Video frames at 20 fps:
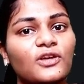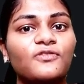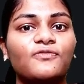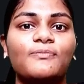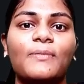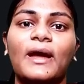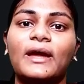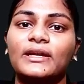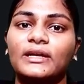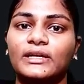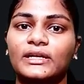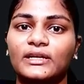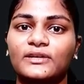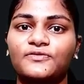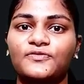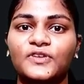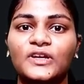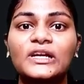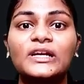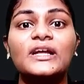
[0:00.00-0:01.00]
of
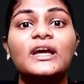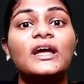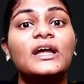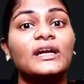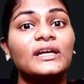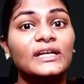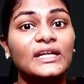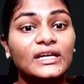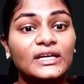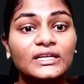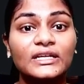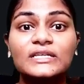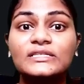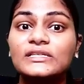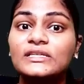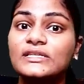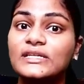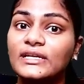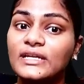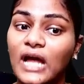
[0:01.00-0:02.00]
magnetic field
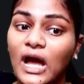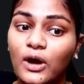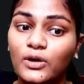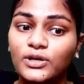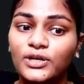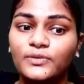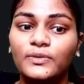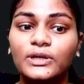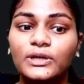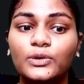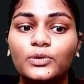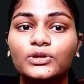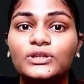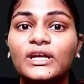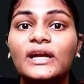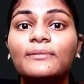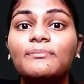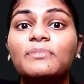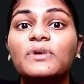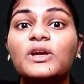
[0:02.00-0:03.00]
decreases. And how did we know that?